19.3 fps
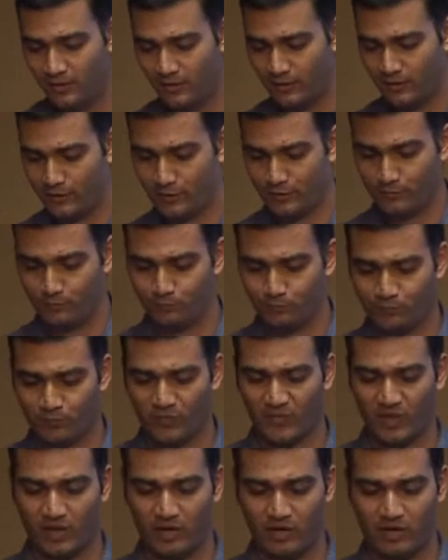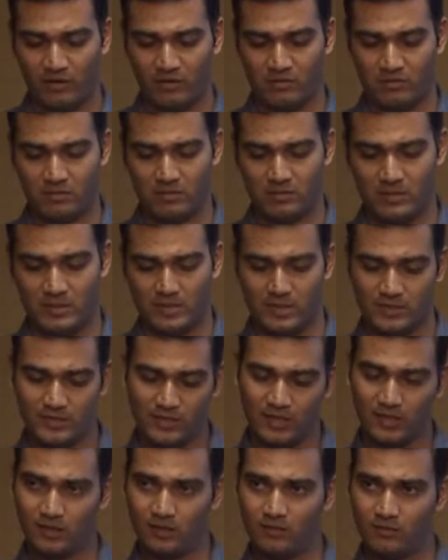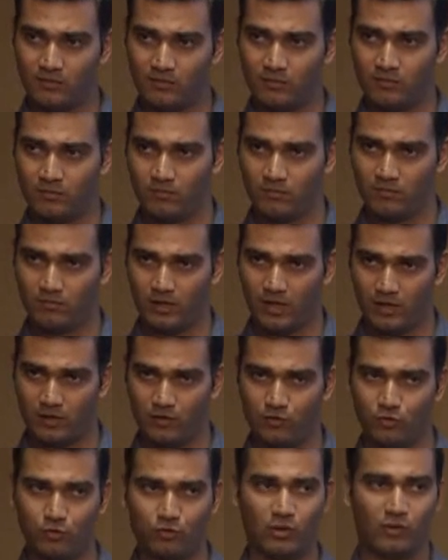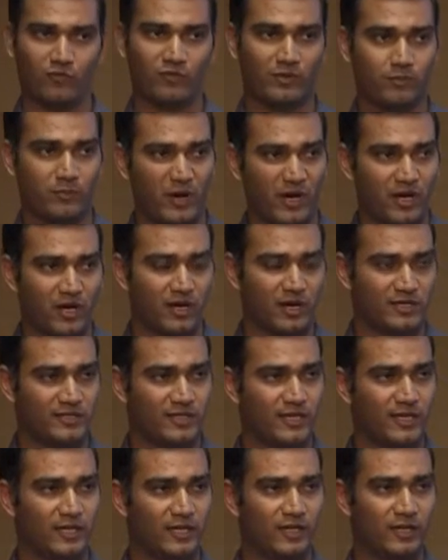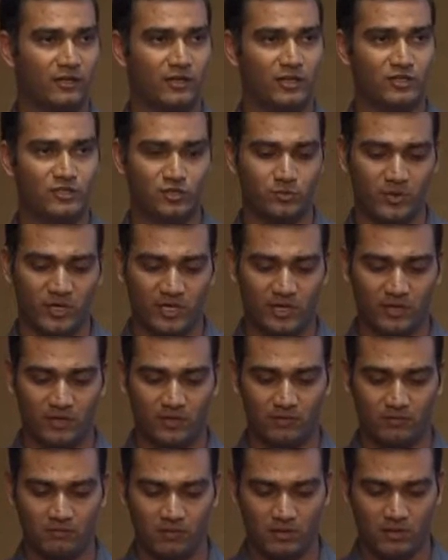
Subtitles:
And these are with better SLA than consumer grade